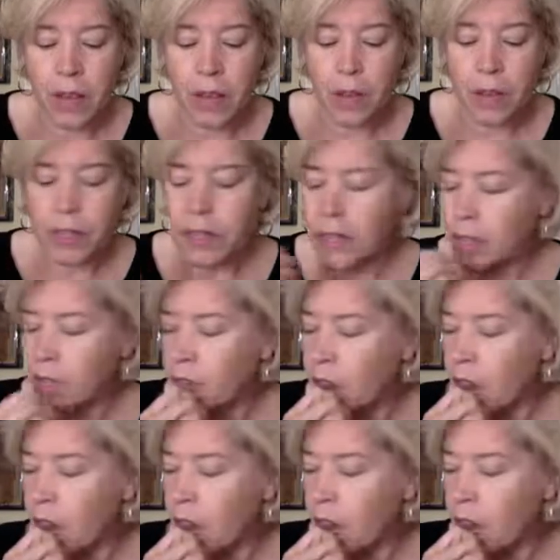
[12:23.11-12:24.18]
what's it
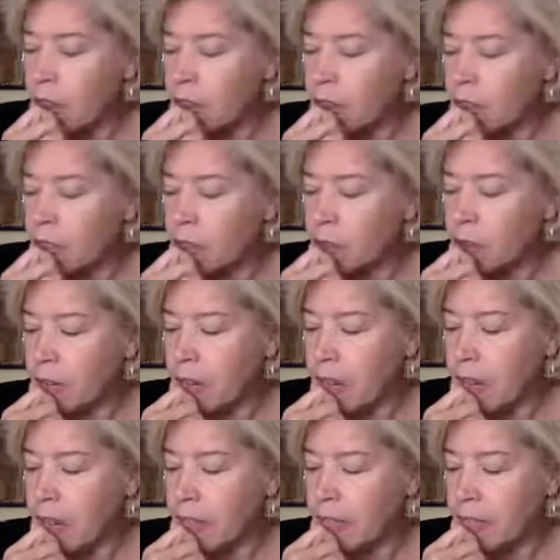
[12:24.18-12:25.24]
called? It
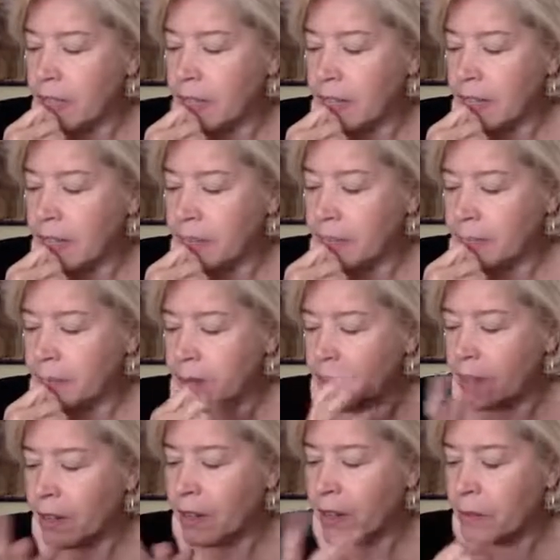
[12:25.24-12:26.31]
creates um,
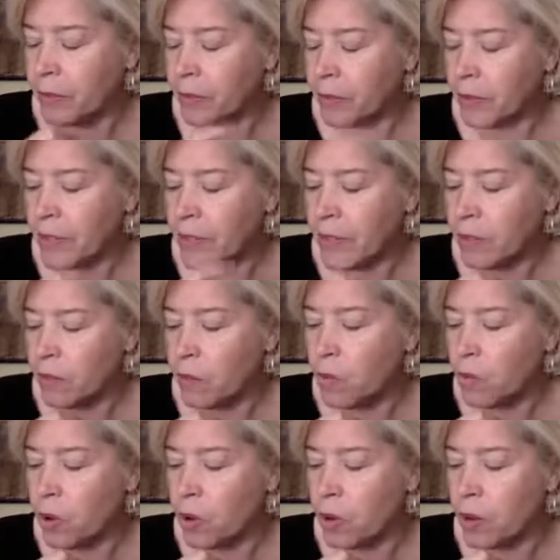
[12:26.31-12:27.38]
oh, I'm forgetting the
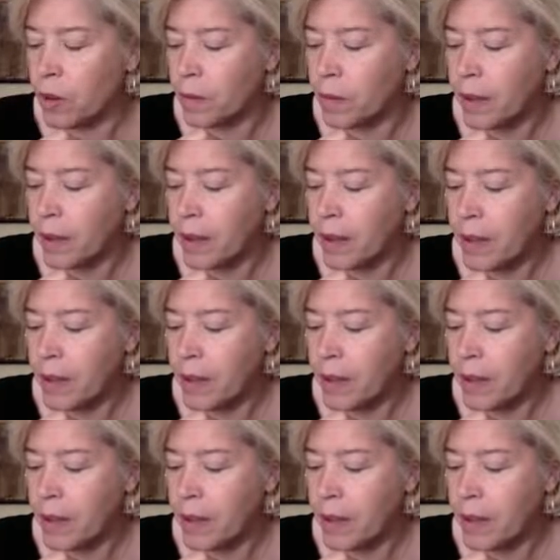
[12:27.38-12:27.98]
word, but